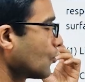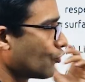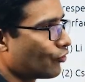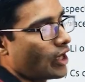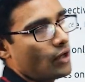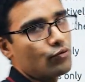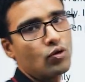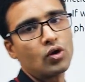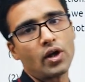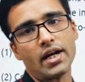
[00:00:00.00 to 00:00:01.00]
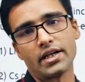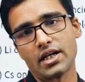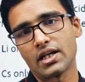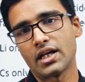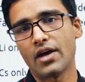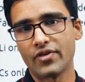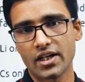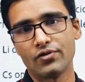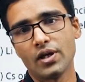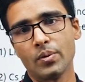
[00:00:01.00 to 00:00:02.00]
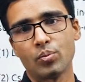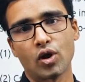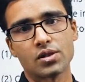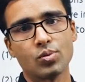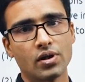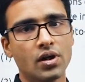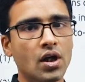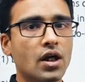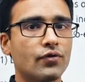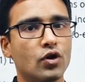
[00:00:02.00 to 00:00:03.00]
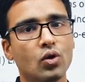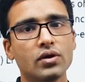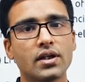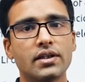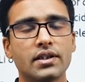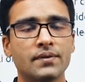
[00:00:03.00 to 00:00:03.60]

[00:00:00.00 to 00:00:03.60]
where photoelectric effect will be possible. If you know that